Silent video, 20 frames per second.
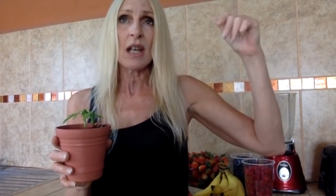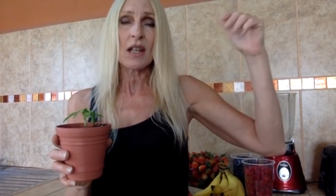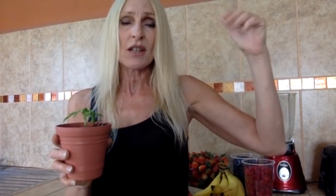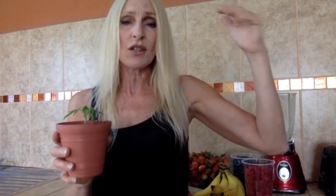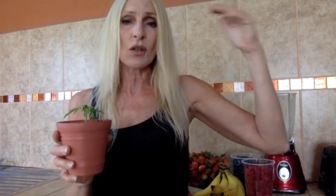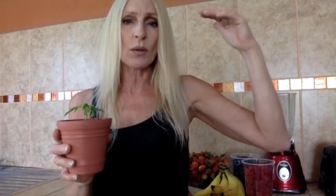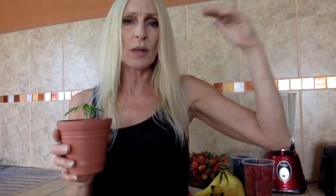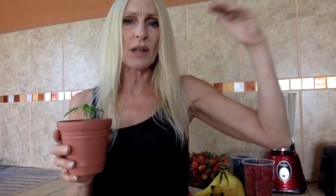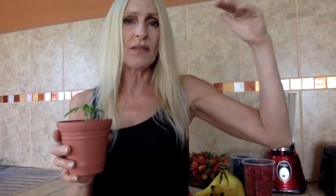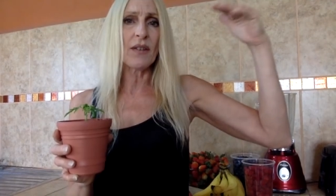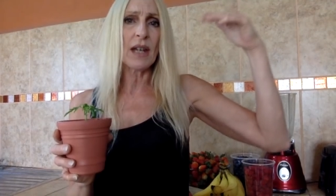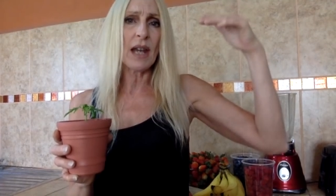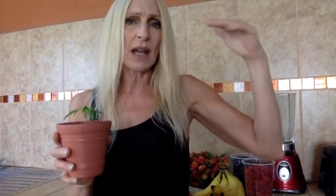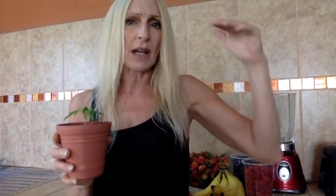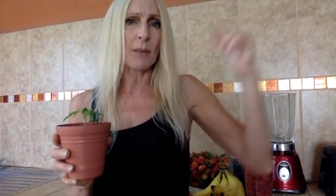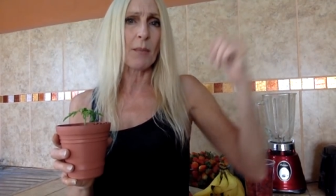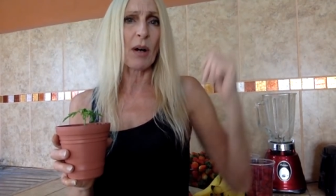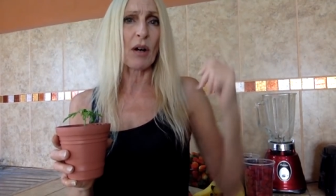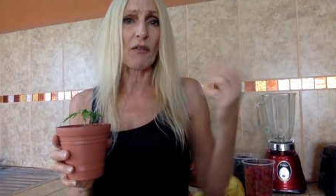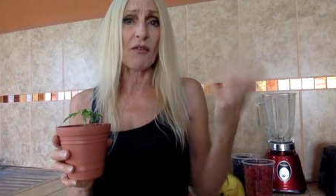so even
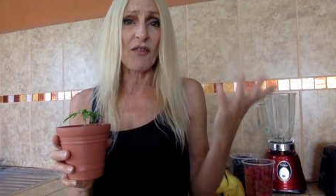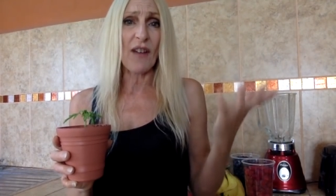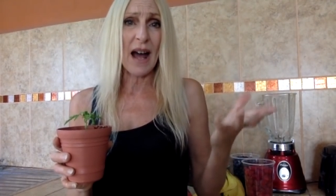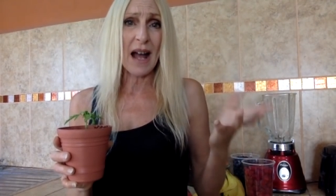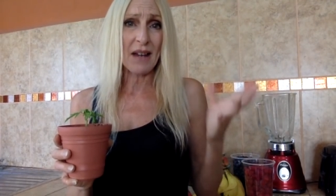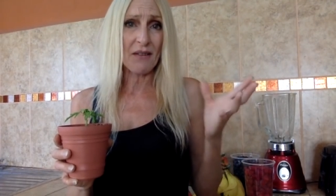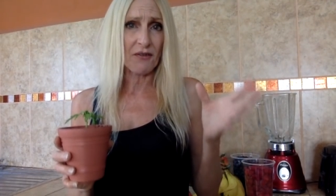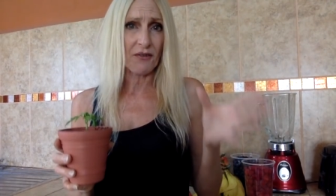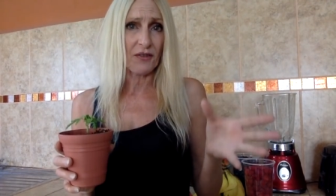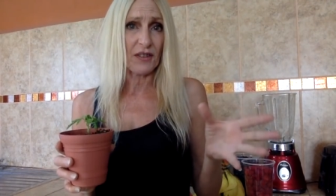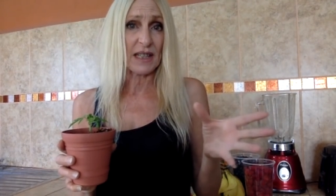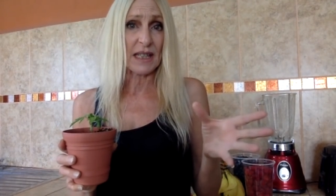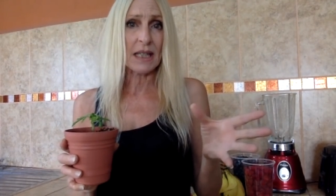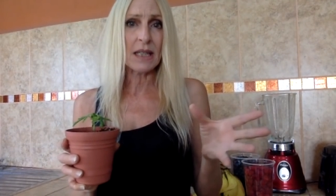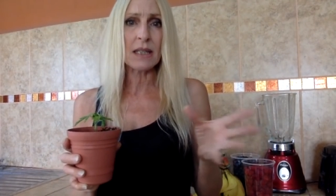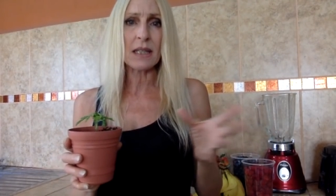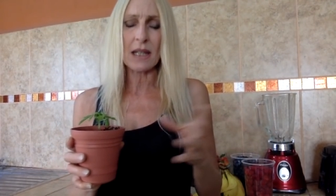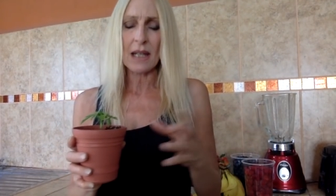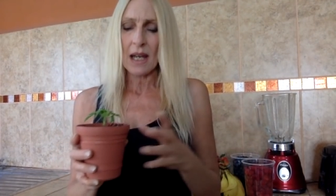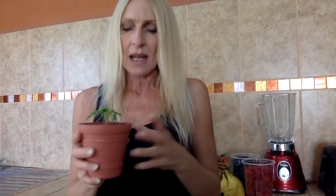at about 5
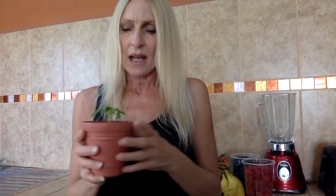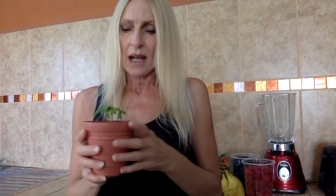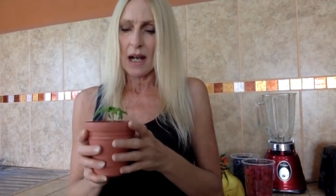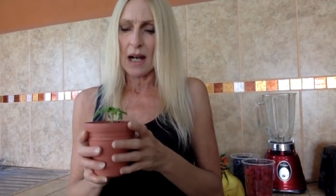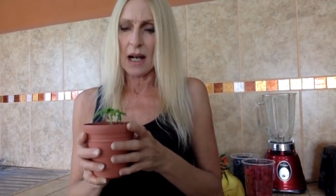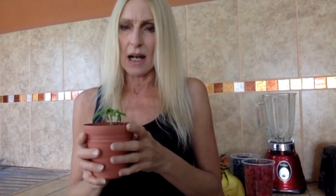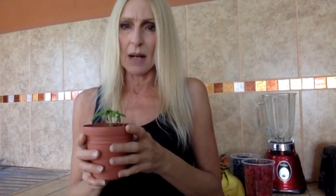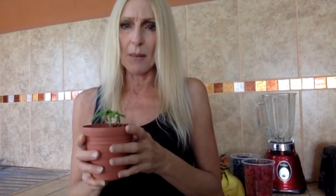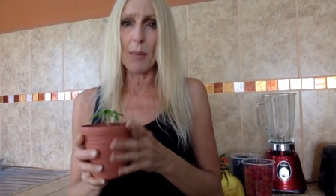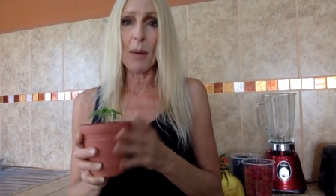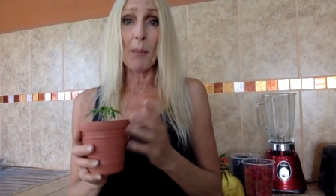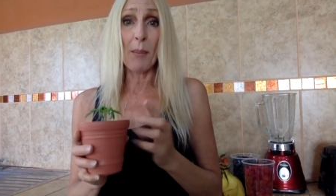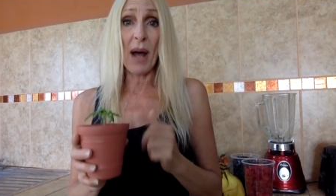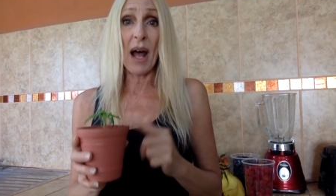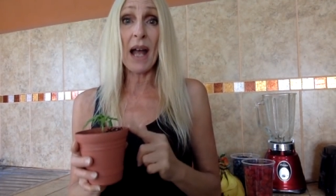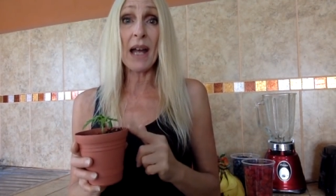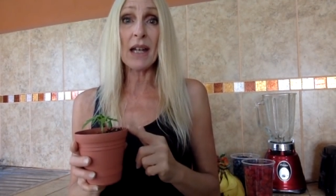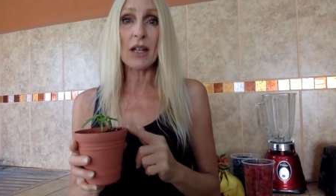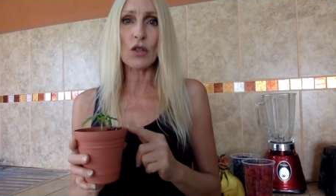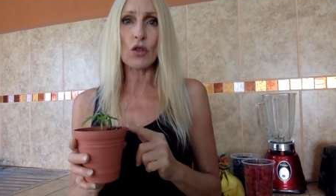feet, uh,
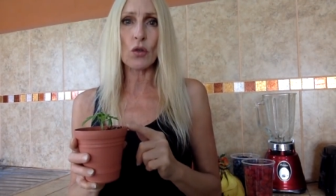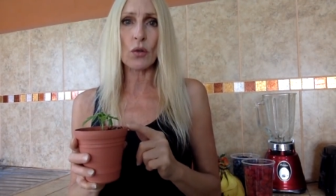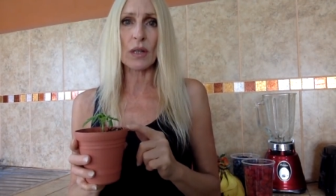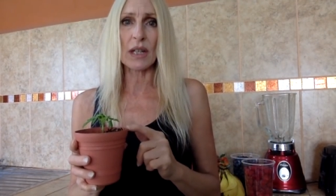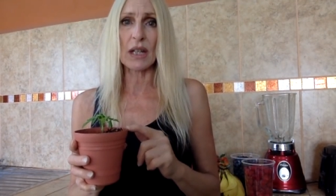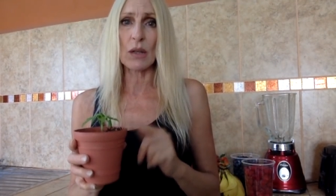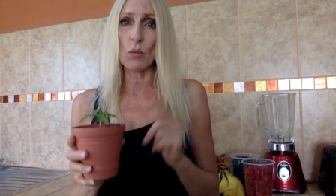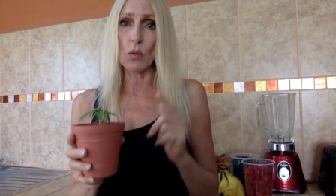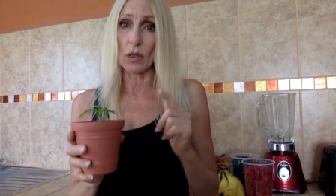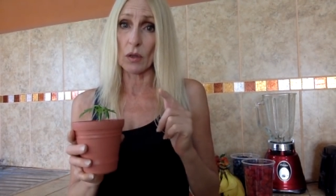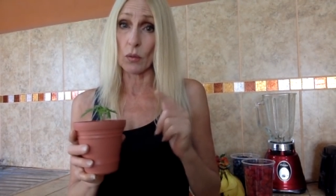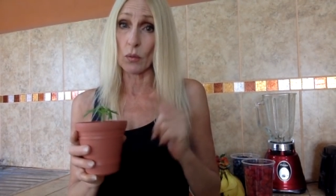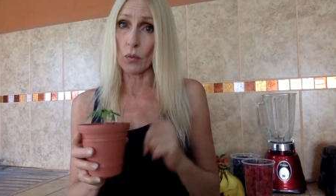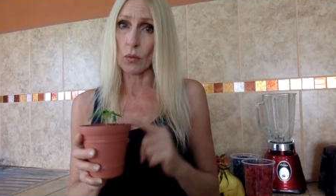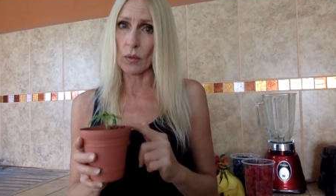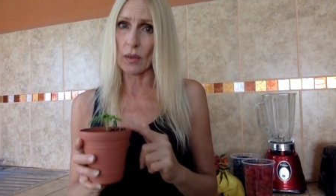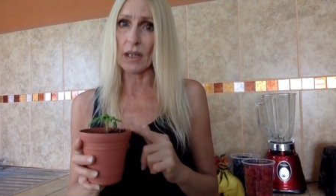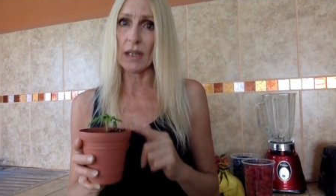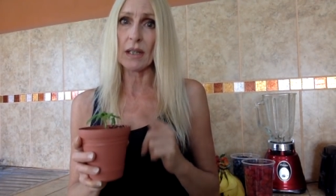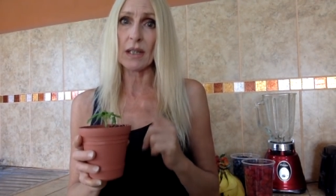papaya tree will
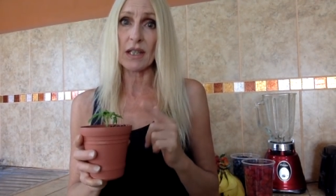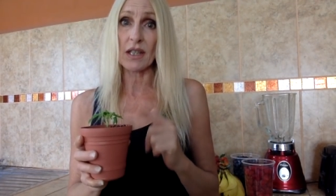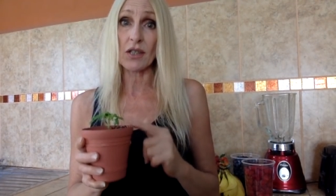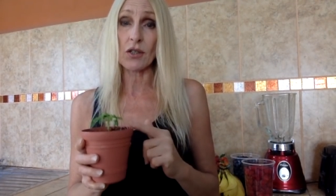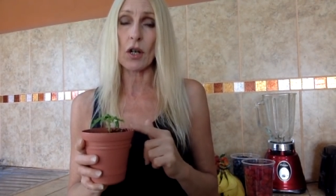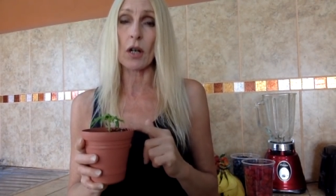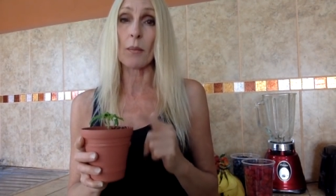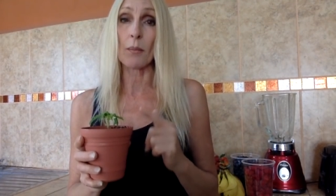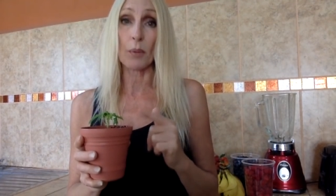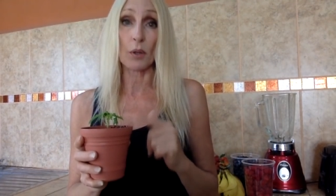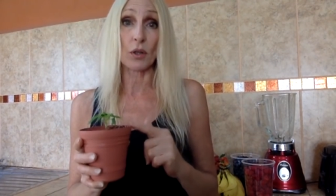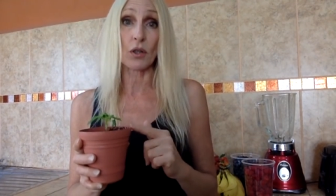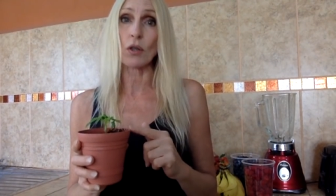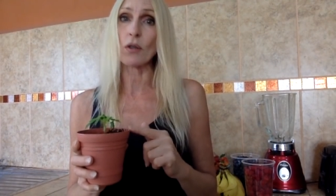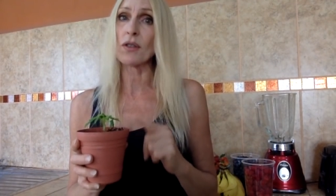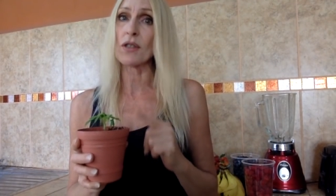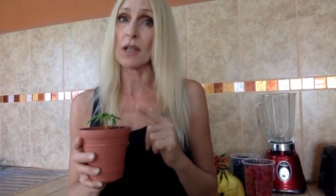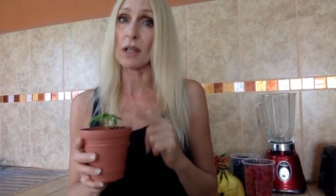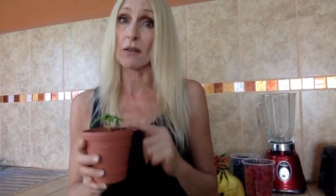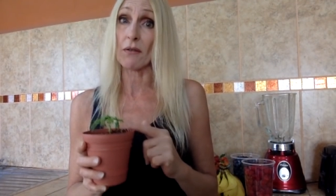really start
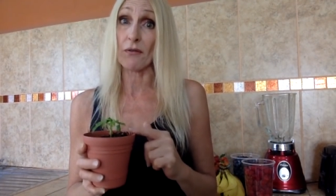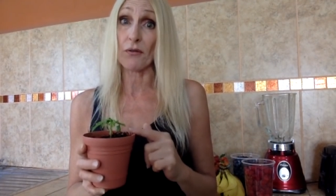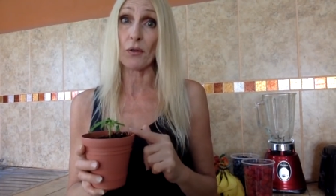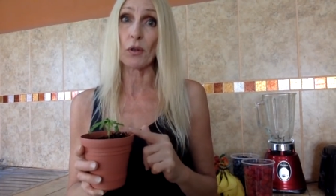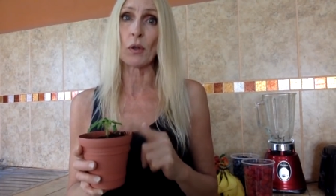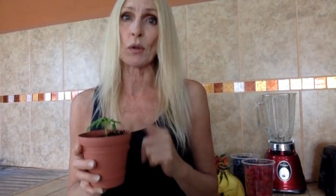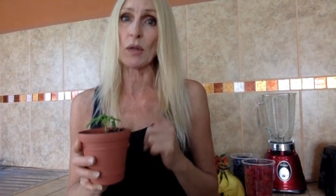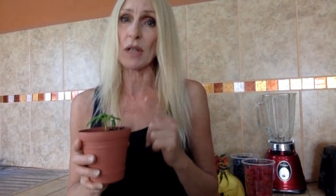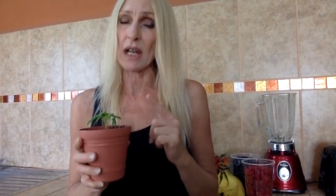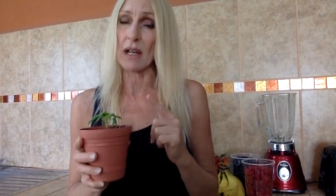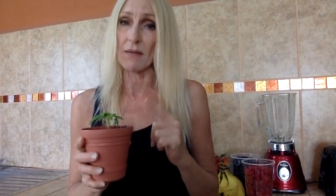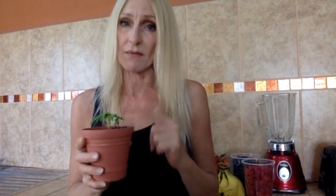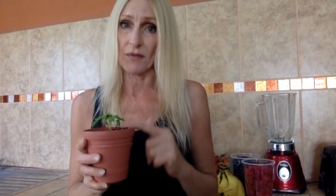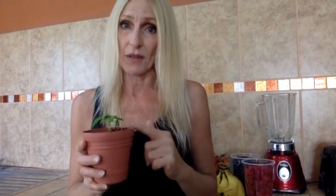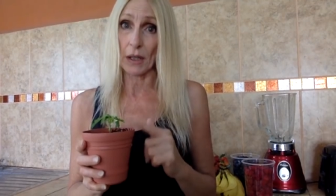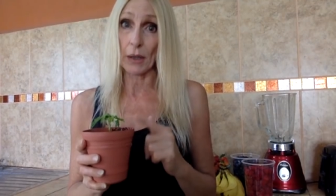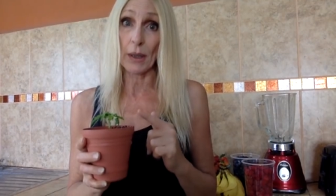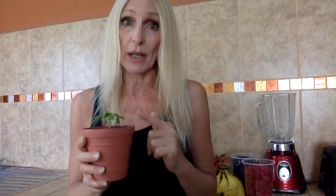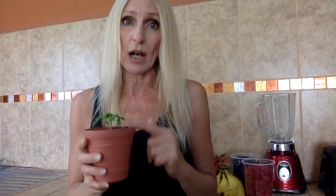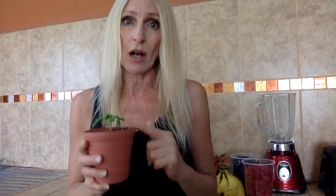producing fruit and
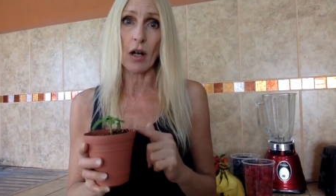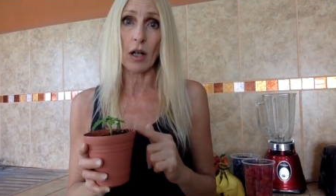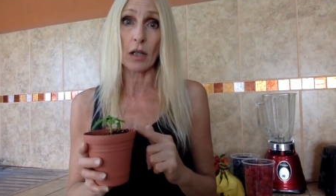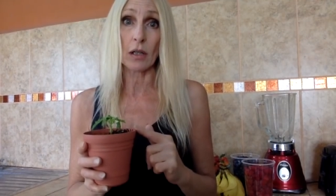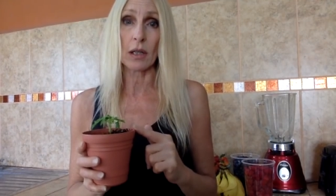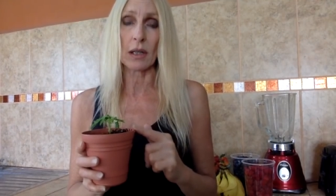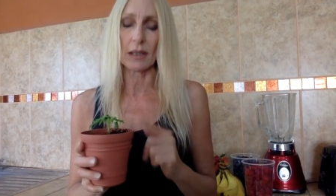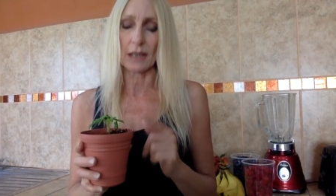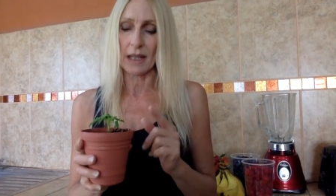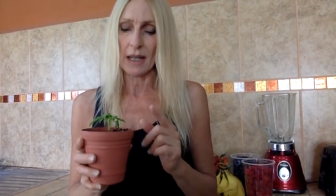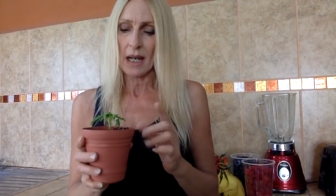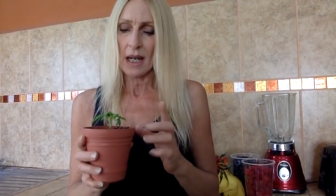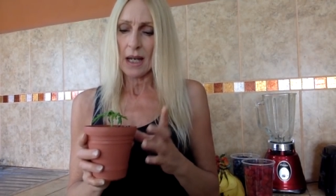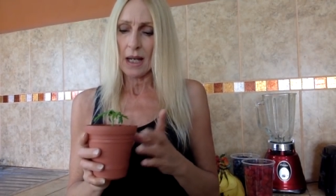very heartily.